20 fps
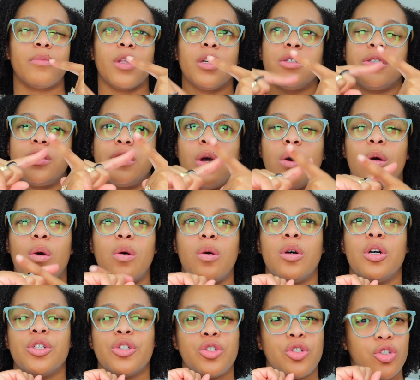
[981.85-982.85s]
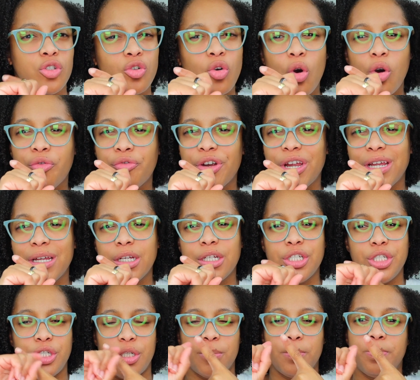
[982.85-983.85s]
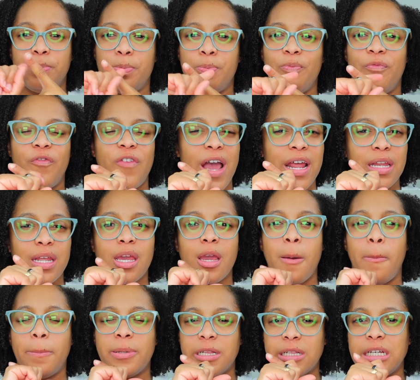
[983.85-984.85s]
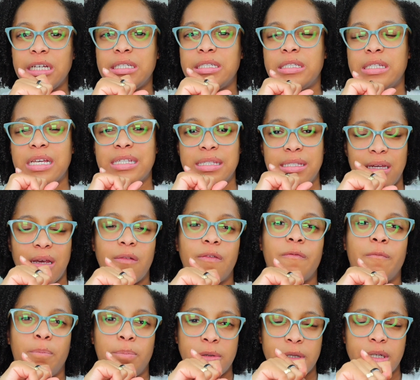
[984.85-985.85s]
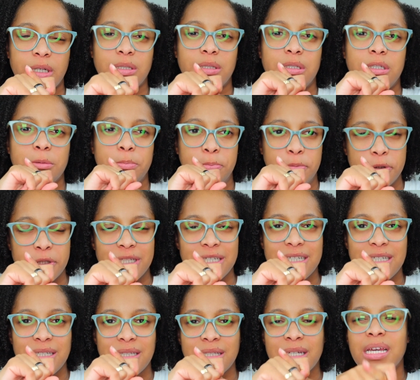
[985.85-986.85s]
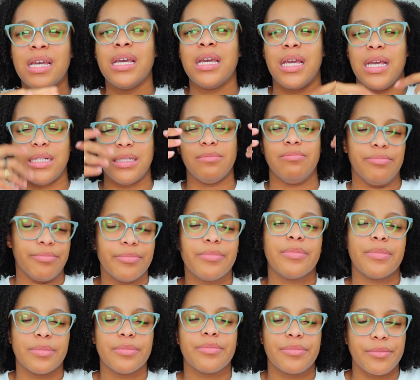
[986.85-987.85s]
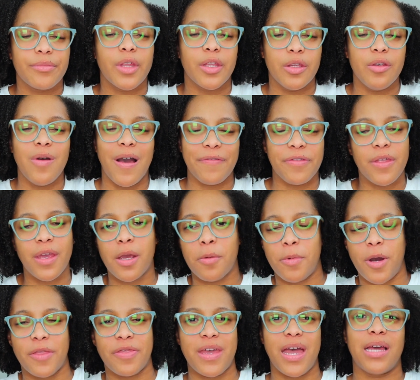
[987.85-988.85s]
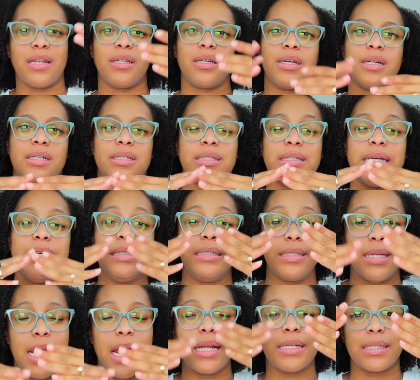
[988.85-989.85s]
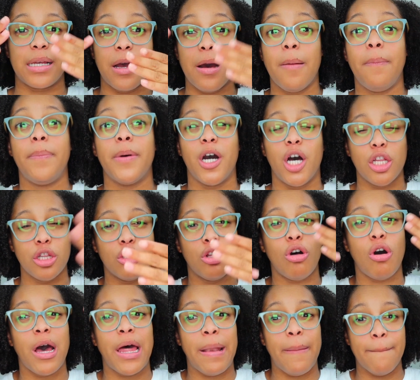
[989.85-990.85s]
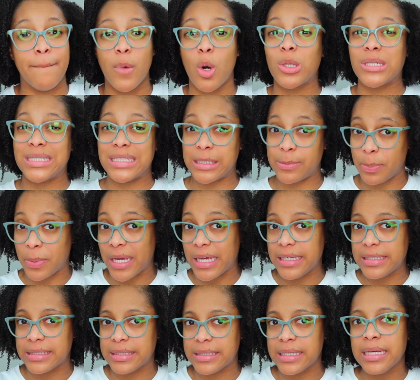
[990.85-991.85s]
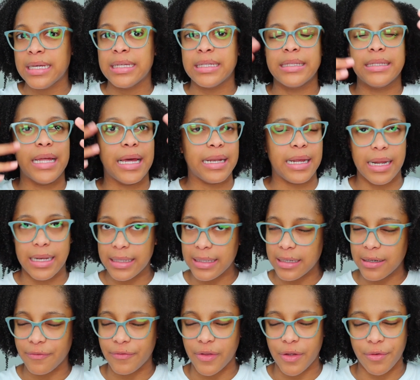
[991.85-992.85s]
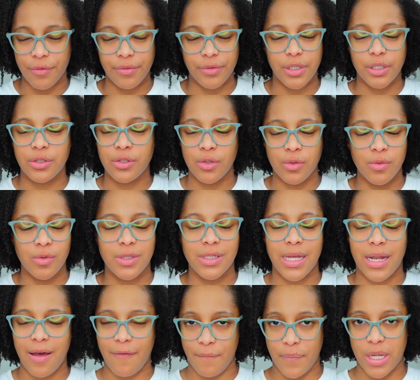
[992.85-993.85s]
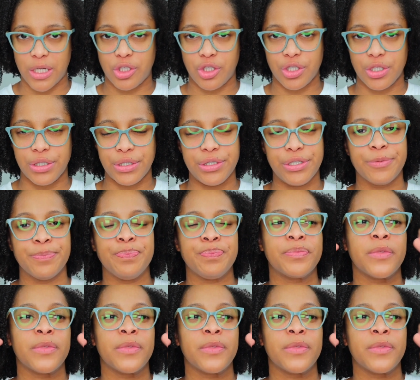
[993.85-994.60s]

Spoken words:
So storage and finding a safe place to put it, you have to think about that because it takes up a lot more space than any of the tools that I've mentioned.